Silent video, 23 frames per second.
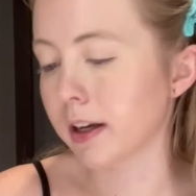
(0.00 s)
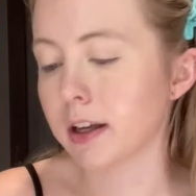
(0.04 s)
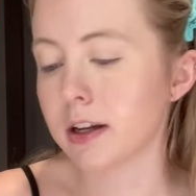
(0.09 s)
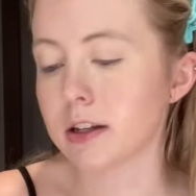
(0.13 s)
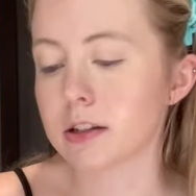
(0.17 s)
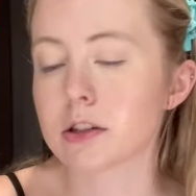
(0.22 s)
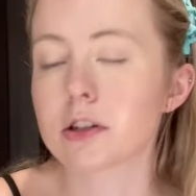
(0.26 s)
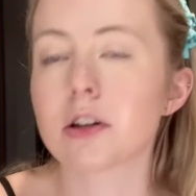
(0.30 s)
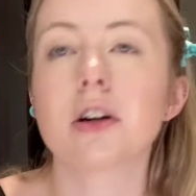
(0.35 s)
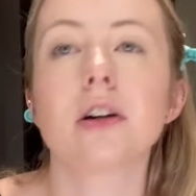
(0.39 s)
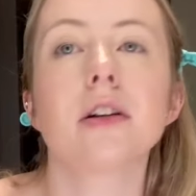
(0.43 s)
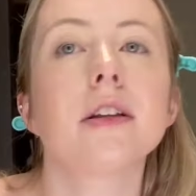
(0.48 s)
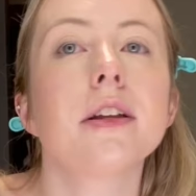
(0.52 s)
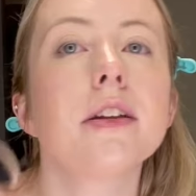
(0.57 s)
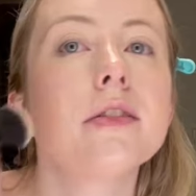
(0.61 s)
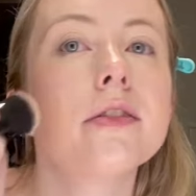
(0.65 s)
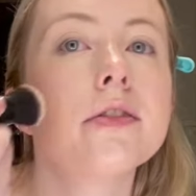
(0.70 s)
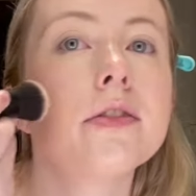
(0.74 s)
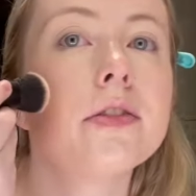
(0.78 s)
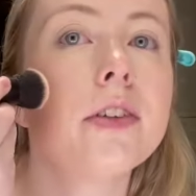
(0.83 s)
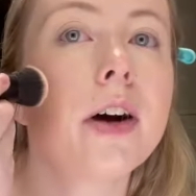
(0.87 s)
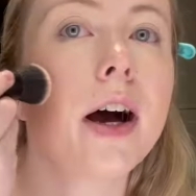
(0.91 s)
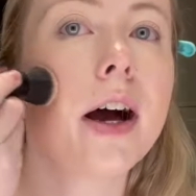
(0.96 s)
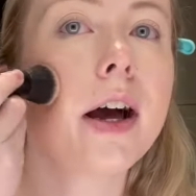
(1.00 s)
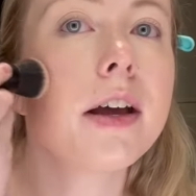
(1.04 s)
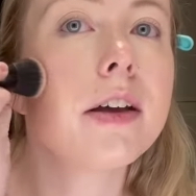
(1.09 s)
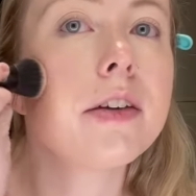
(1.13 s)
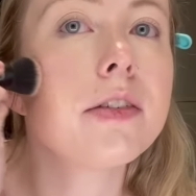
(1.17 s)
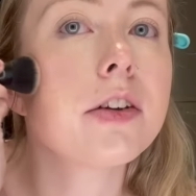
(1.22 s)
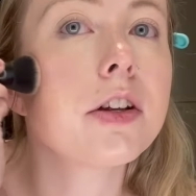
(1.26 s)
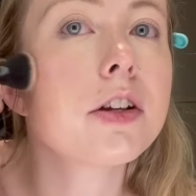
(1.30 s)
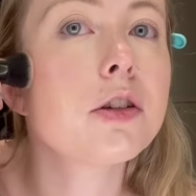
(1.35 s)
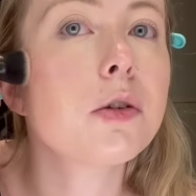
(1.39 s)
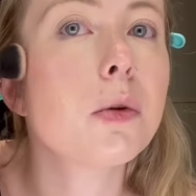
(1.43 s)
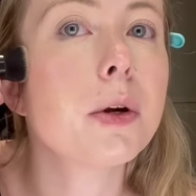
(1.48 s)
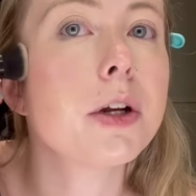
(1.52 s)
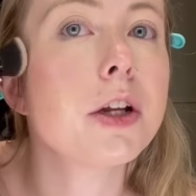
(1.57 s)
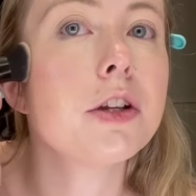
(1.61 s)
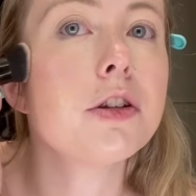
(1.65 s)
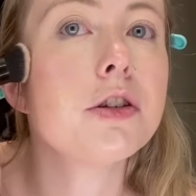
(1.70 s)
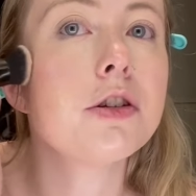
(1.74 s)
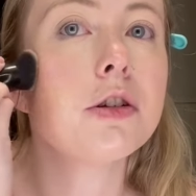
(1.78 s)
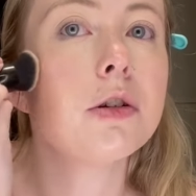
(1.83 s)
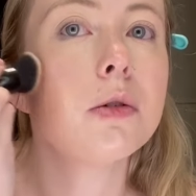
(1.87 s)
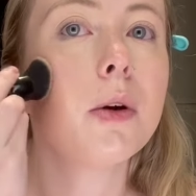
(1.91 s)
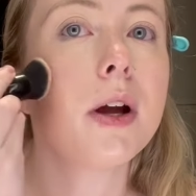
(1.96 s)
It is currently
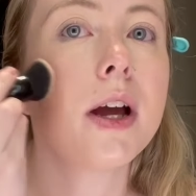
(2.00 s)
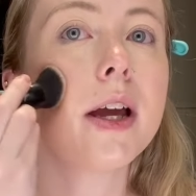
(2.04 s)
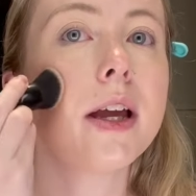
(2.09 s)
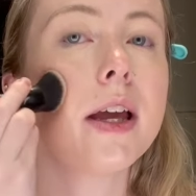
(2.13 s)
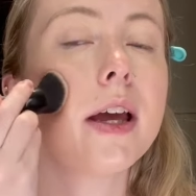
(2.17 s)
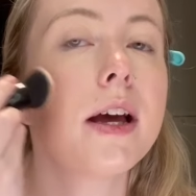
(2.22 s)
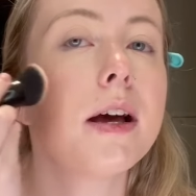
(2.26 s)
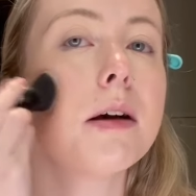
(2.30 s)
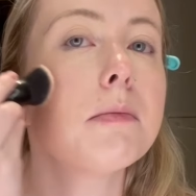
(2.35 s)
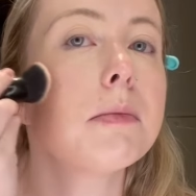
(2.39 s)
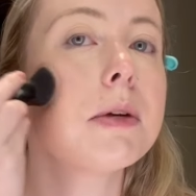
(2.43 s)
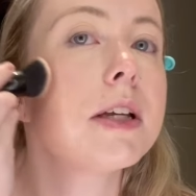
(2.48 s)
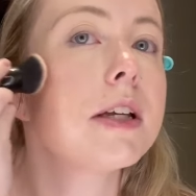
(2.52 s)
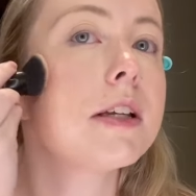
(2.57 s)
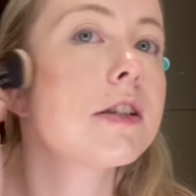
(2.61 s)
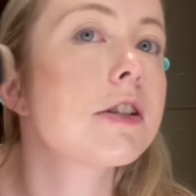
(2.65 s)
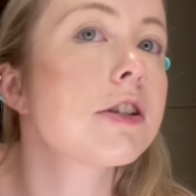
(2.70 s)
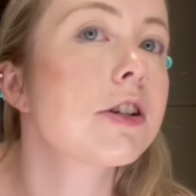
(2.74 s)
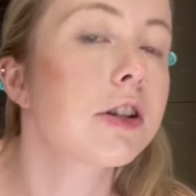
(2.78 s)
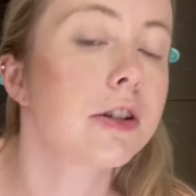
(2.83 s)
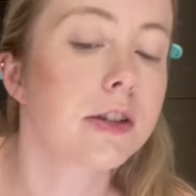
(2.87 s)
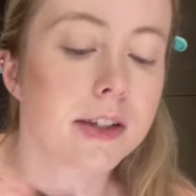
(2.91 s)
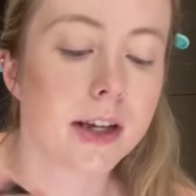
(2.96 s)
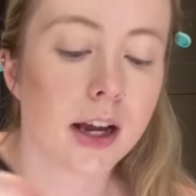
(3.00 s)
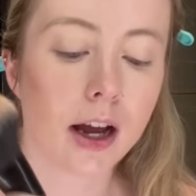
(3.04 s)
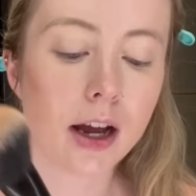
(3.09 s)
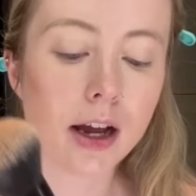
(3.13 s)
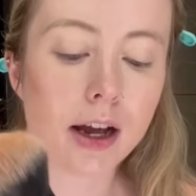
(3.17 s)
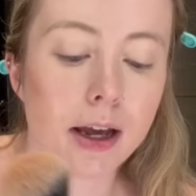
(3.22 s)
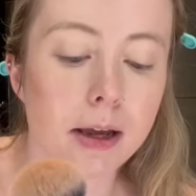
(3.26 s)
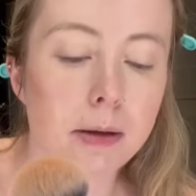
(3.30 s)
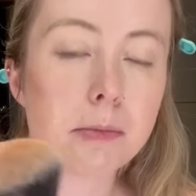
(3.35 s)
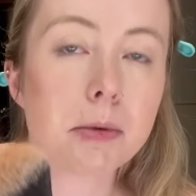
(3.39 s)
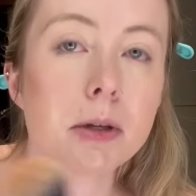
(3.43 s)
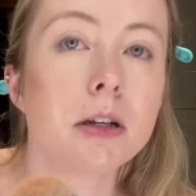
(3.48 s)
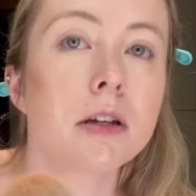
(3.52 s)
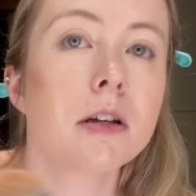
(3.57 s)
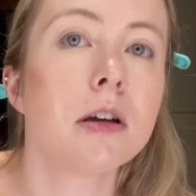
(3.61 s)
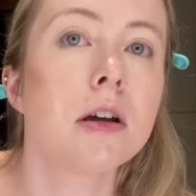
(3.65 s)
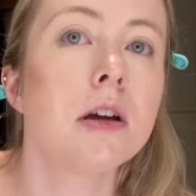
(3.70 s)
5:22 a.m. Eastern time.